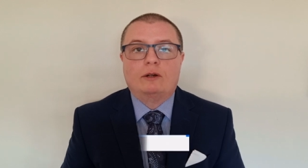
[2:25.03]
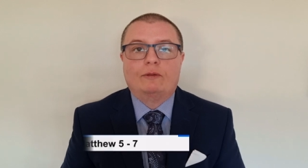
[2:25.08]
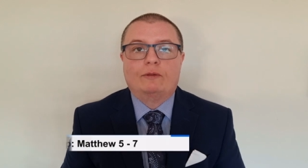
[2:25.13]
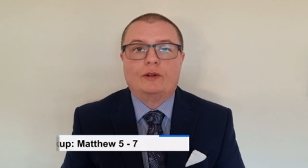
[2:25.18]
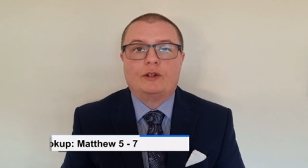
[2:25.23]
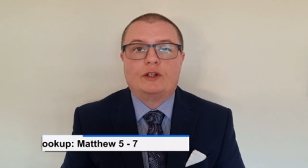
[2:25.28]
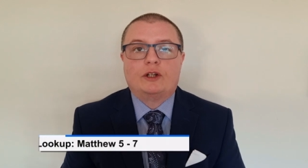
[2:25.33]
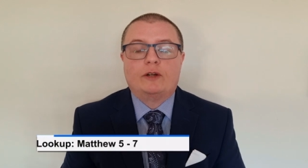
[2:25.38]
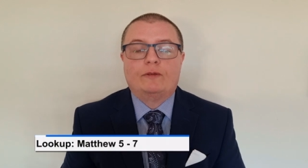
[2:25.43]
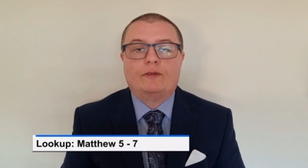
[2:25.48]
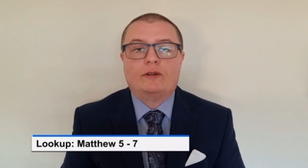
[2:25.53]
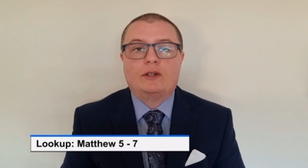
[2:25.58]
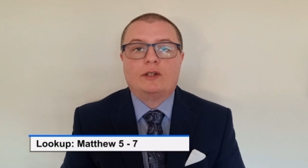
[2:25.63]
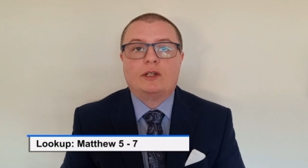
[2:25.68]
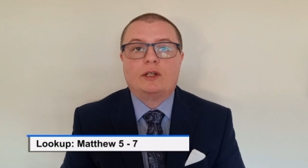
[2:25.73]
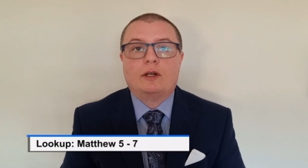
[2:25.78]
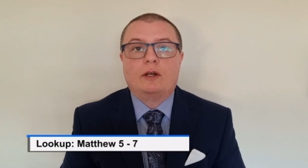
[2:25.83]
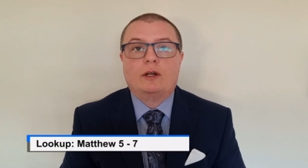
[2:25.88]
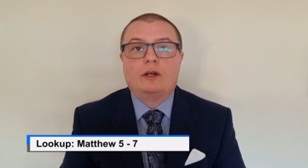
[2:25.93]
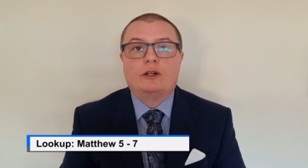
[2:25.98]
which
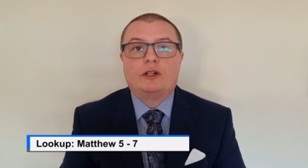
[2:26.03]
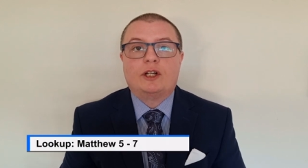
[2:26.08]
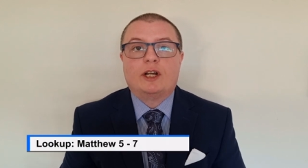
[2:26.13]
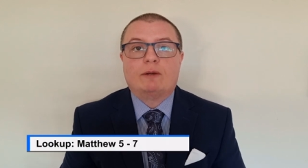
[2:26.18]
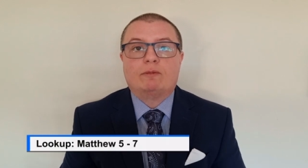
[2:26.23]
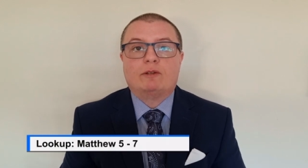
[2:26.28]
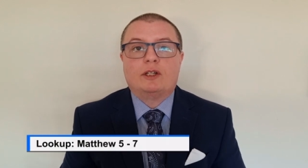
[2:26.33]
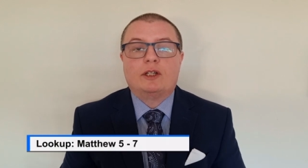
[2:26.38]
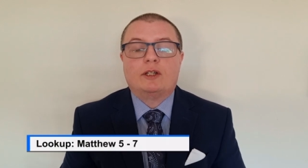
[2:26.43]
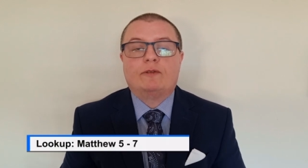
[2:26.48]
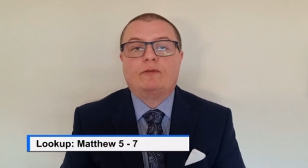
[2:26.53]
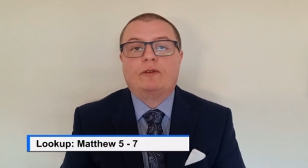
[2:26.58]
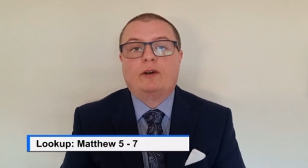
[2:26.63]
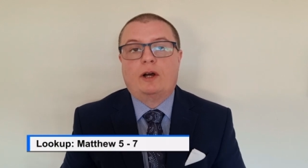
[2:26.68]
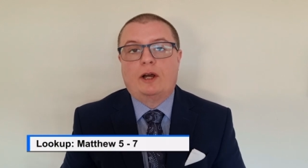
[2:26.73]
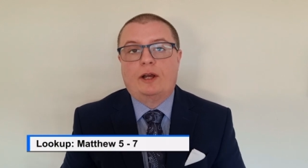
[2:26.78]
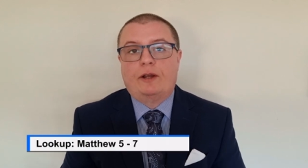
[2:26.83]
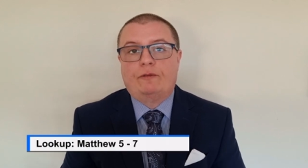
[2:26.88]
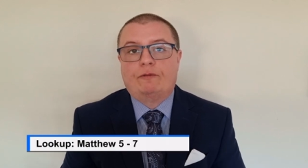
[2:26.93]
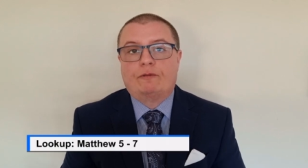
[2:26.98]
covers chapters
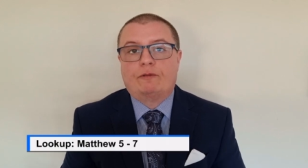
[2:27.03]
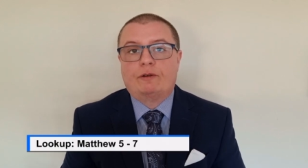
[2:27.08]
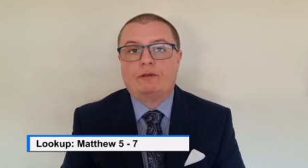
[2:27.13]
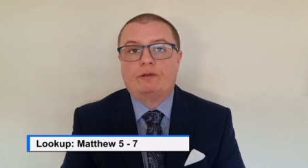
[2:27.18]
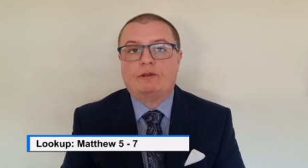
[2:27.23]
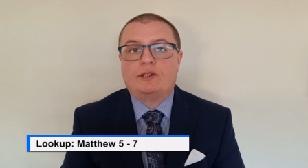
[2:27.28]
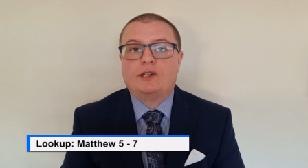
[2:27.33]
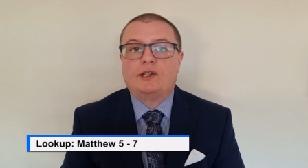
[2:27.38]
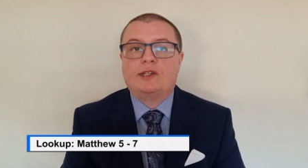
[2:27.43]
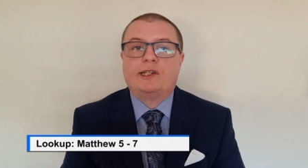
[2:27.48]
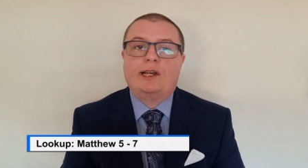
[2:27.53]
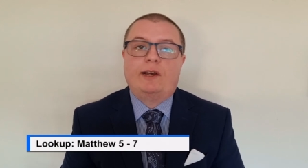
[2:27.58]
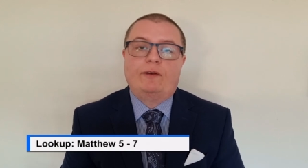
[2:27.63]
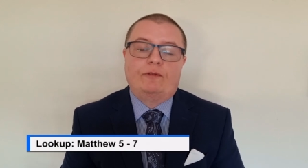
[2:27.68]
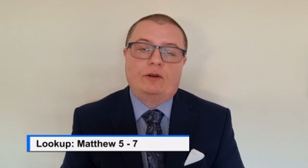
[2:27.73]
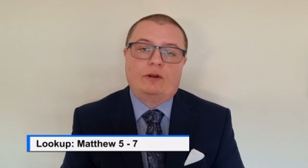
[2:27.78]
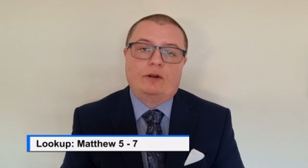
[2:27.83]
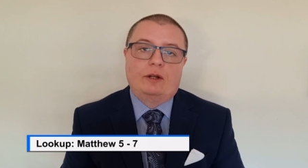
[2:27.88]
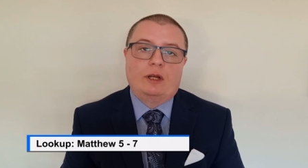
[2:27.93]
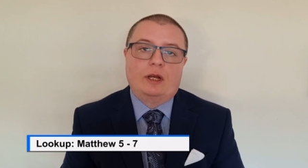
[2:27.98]
5 through to
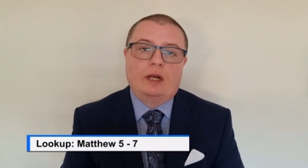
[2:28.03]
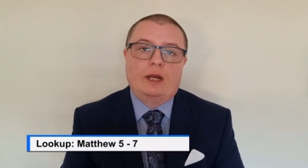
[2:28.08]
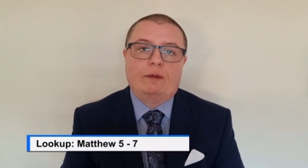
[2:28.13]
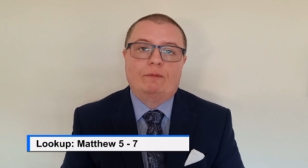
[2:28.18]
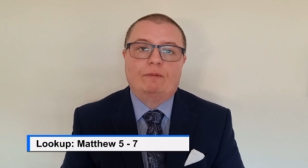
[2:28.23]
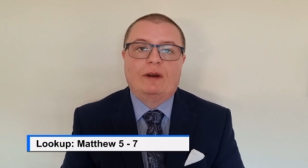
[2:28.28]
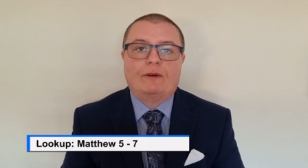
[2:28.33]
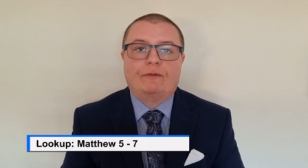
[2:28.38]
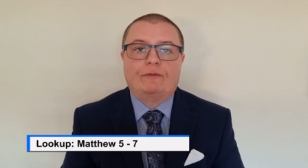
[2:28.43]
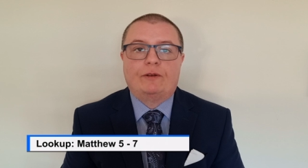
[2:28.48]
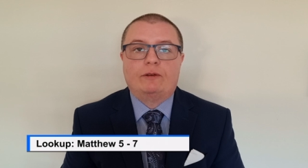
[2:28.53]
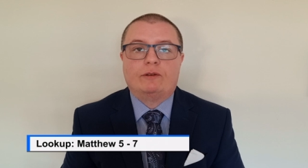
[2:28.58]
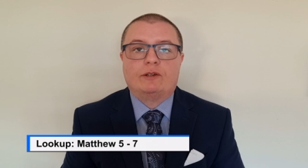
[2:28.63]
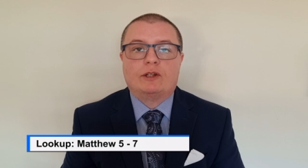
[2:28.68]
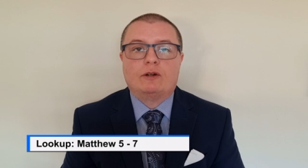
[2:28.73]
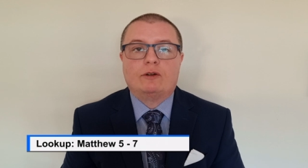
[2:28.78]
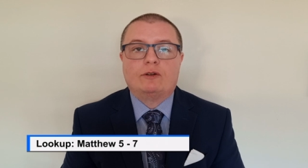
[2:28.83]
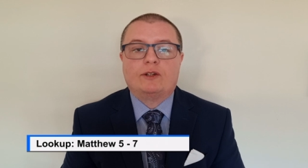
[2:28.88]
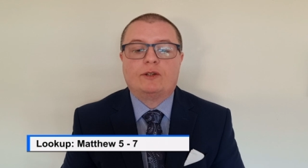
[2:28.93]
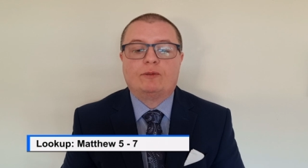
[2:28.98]
7 in Matthew's
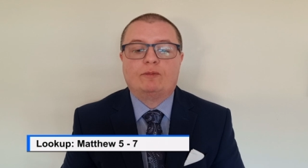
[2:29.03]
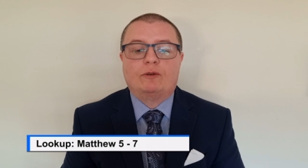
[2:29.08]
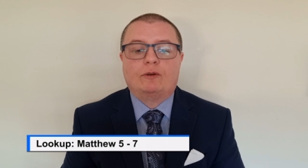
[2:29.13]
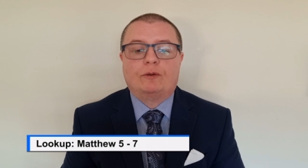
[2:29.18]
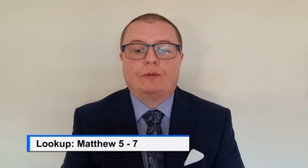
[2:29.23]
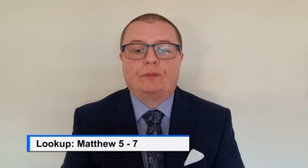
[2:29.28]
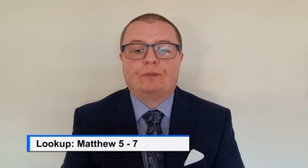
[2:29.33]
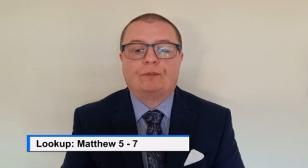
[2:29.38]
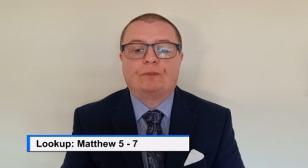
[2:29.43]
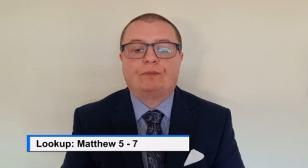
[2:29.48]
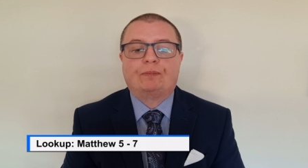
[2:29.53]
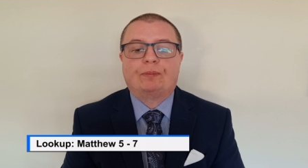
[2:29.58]
Gospel.